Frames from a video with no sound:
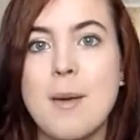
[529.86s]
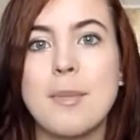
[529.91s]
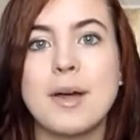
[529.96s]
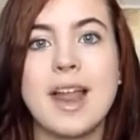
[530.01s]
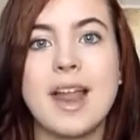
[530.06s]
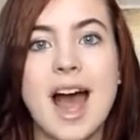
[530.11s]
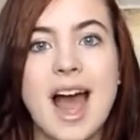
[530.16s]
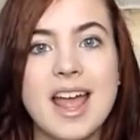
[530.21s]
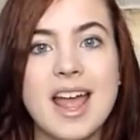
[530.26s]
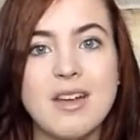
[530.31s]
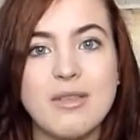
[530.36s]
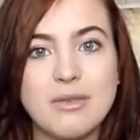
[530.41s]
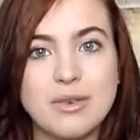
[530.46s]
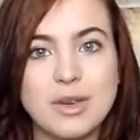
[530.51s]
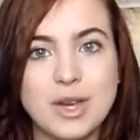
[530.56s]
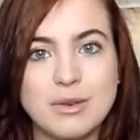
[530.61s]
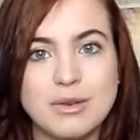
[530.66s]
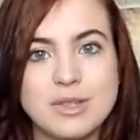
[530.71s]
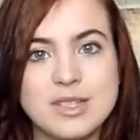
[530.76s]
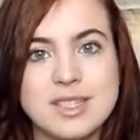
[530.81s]
but I
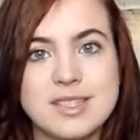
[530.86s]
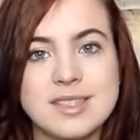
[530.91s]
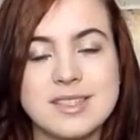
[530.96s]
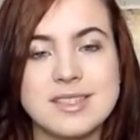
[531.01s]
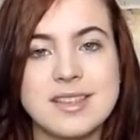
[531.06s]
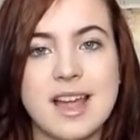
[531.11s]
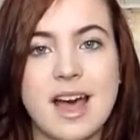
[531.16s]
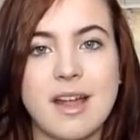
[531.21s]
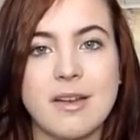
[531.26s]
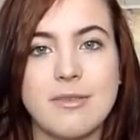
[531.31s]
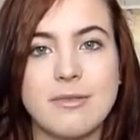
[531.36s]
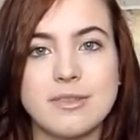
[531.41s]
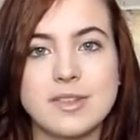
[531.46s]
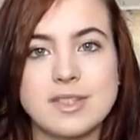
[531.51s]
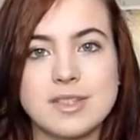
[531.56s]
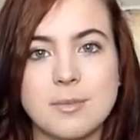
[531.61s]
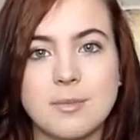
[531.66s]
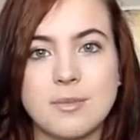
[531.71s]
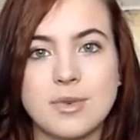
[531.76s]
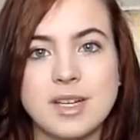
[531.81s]
have noticed that for
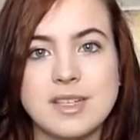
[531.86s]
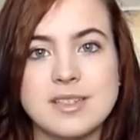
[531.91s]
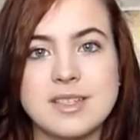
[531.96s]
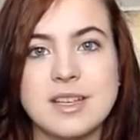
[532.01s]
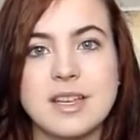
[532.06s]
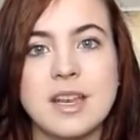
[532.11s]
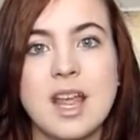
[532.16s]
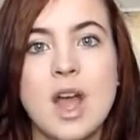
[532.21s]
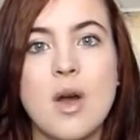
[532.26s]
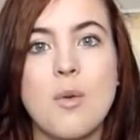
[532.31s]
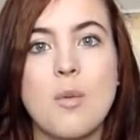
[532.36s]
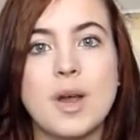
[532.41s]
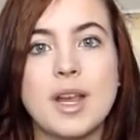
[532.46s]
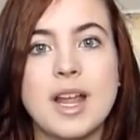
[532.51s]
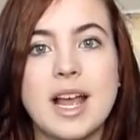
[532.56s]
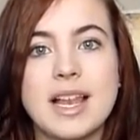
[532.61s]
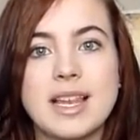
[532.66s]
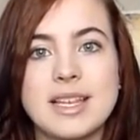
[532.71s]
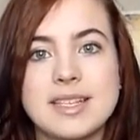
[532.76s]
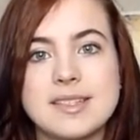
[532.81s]
some reason when
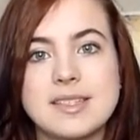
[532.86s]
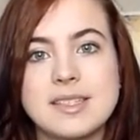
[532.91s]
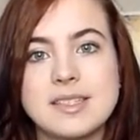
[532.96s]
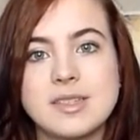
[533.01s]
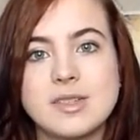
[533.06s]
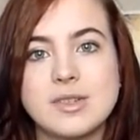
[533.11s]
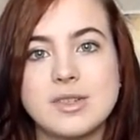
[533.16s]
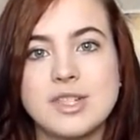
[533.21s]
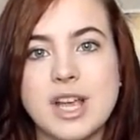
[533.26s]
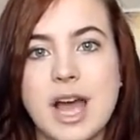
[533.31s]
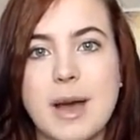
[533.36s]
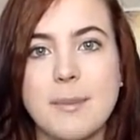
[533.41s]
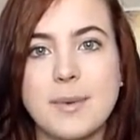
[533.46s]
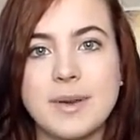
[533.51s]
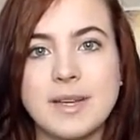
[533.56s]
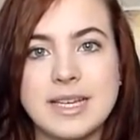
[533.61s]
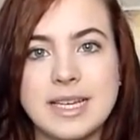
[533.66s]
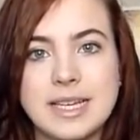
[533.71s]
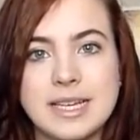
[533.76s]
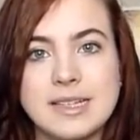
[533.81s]
I listen to
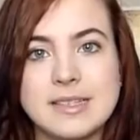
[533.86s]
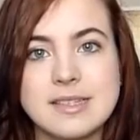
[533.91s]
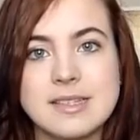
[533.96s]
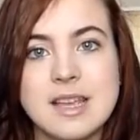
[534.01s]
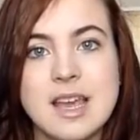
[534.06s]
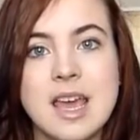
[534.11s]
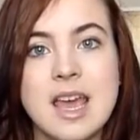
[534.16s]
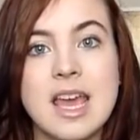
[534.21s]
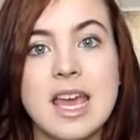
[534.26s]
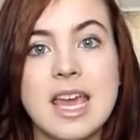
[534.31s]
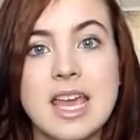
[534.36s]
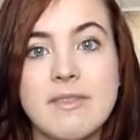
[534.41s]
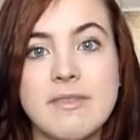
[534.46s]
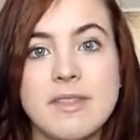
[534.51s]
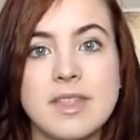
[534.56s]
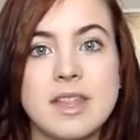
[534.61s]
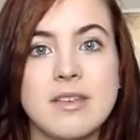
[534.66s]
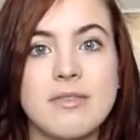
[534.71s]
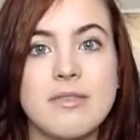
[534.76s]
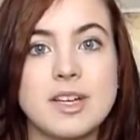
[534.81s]
Japanese,
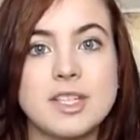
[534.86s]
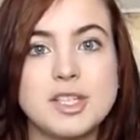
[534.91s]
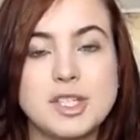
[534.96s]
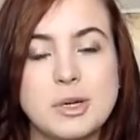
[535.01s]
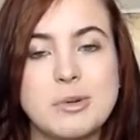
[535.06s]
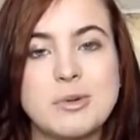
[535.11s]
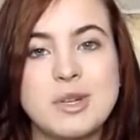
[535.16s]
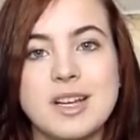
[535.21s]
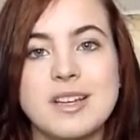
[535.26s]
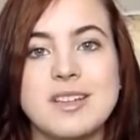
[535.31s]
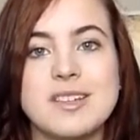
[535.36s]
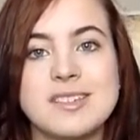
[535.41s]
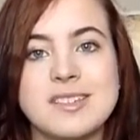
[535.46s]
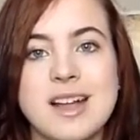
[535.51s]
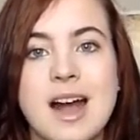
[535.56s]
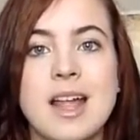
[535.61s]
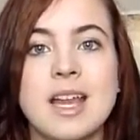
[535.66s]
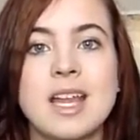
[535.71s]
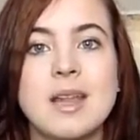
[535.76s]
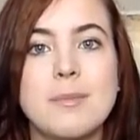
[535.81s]
even if I don't
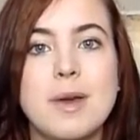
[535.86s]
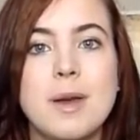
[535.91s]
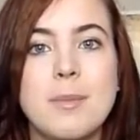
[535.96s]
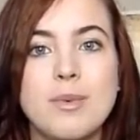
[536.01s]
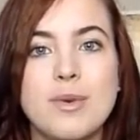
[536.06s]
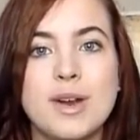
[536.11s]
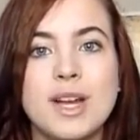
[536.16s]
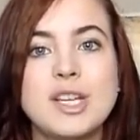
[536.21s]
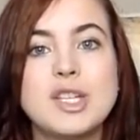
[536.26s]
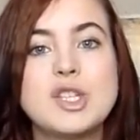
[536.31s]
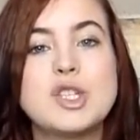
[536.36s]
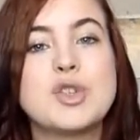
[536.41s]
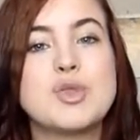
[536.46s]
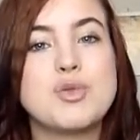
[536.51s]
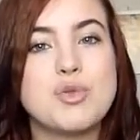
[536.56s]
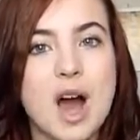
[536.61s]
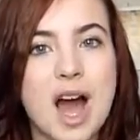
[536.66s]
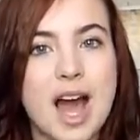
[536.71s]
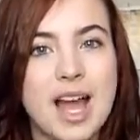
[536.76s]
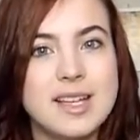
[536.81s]
understand it, my brain
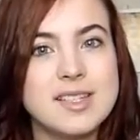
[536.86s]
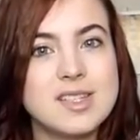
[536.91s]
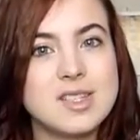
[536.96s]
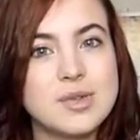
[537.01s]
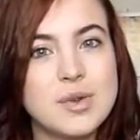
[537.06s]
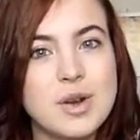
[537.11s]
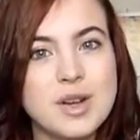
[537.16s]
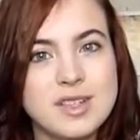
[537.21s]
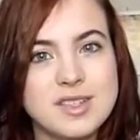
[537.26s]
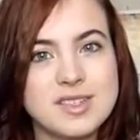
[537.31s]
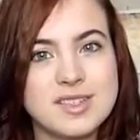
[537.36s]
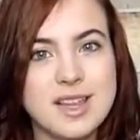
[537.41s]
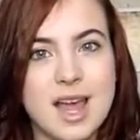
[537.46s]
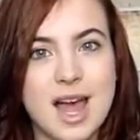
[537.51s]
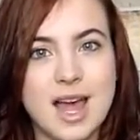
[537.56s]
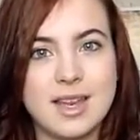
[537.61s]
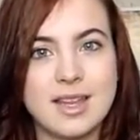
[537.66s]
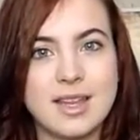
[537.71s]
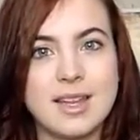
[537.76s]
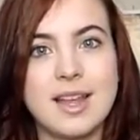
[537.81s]
tries to
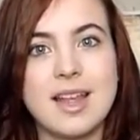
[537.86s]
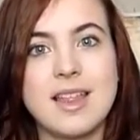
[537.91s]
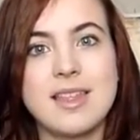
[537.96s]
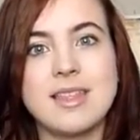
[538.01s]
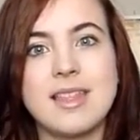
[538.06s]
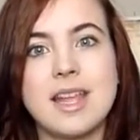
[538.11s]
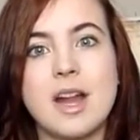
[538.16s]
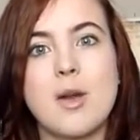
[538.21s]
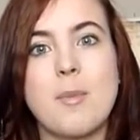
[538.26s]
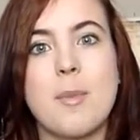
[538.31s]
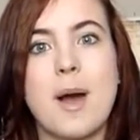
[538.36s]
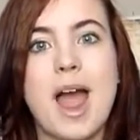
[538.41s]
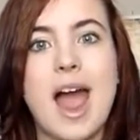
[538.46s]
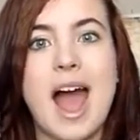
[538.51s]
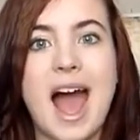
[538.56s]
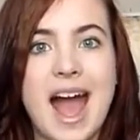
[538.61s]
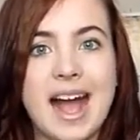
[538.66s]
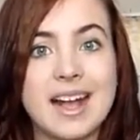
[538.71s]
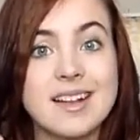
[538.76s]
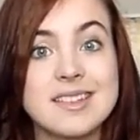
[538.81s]
understand it and thereby
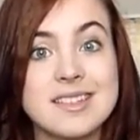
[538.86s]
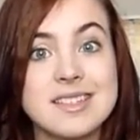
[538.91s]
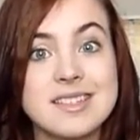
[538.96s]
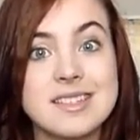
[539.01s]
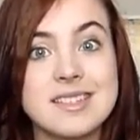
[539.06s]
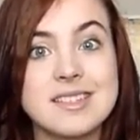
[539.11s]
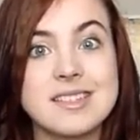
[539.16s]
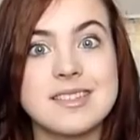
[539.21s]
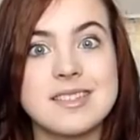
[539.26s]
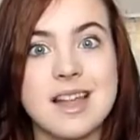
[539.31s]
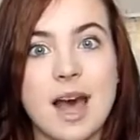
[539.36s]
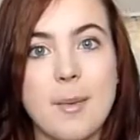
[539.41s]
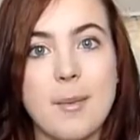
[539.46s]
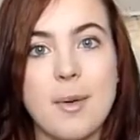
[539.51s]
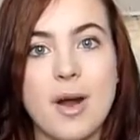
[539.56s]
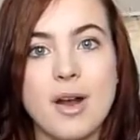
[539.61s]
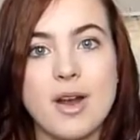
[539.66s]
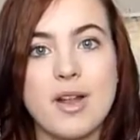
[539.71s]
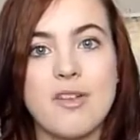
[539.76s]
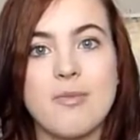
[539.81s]
accesses that
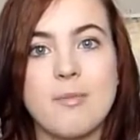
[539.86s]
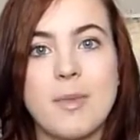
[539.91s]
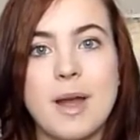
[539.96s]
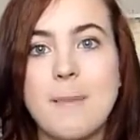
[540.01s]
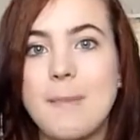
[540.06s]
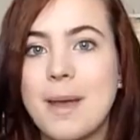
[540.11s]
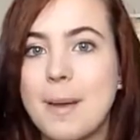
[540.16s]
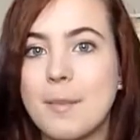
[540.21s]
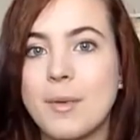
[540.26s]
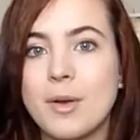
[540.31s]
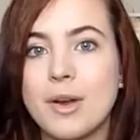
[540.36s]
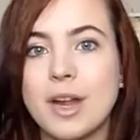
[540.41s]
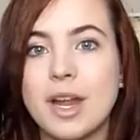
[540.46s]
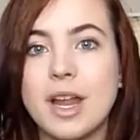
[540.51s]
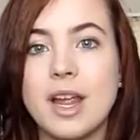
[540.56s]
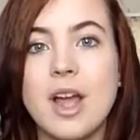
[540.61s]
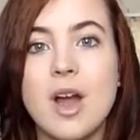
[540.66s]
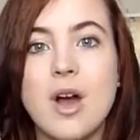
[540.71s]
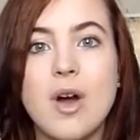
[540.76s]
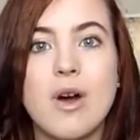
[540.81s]
part of my
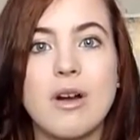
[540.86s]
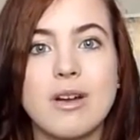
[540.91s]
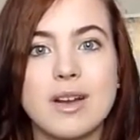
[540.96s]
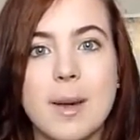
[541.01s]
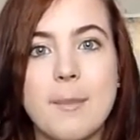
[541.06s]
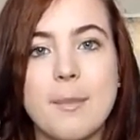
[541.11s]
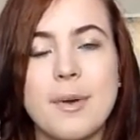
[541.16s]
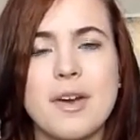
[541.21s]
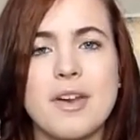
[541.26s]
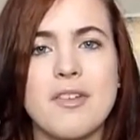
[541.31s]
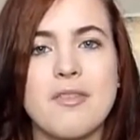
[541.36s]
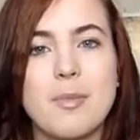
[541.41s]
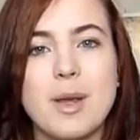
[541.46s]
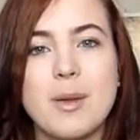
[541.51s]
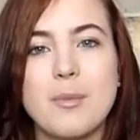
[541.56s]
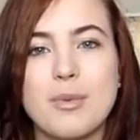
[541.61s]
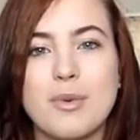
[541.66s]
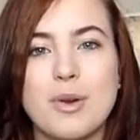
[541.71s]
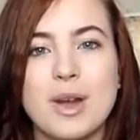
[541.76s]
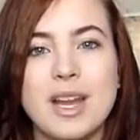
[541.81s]
memory or that part of my
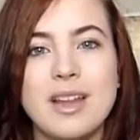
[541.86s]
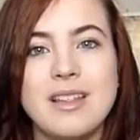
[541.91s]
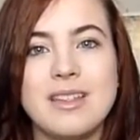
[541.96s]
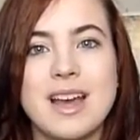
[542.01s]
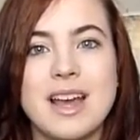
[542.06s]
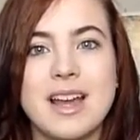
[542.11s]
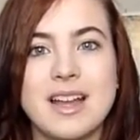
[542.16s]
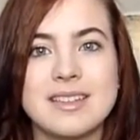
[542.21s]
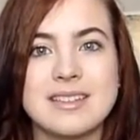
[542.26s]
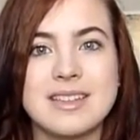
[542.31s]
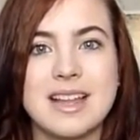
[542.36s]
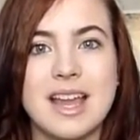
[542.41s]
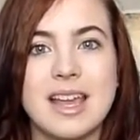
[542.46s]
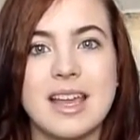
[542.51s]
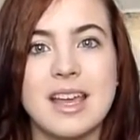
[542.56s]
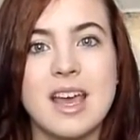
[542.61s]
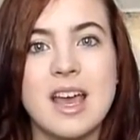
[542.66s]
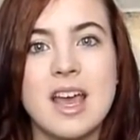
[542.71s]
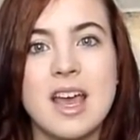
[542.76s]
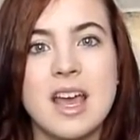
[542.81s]
brain that is
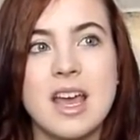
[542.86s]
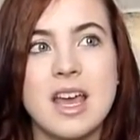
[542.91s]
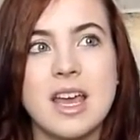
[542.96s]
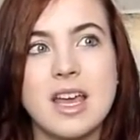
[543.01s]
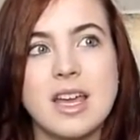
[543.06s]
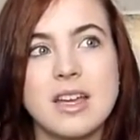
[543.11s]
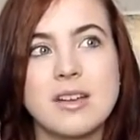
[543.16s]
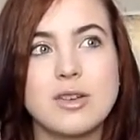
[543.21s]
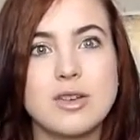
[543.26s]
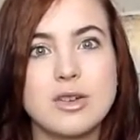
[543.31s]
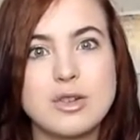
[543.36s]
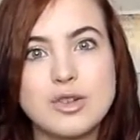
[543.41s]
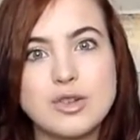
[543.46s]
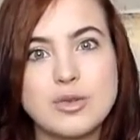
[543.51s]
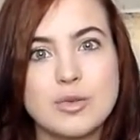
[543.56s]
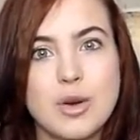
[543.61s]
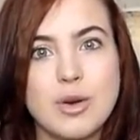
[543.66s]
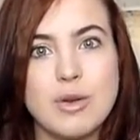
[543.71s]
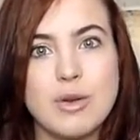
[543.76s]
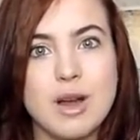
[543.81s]
like in
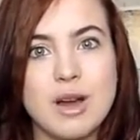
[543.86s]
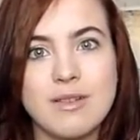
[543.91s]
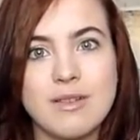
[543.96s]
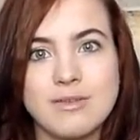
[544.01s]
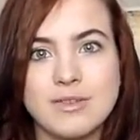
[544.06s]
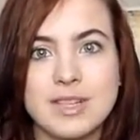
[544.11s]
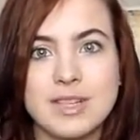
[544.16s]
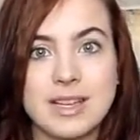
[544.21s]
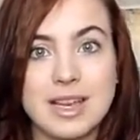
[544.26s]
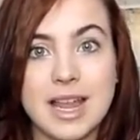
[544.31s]
control of the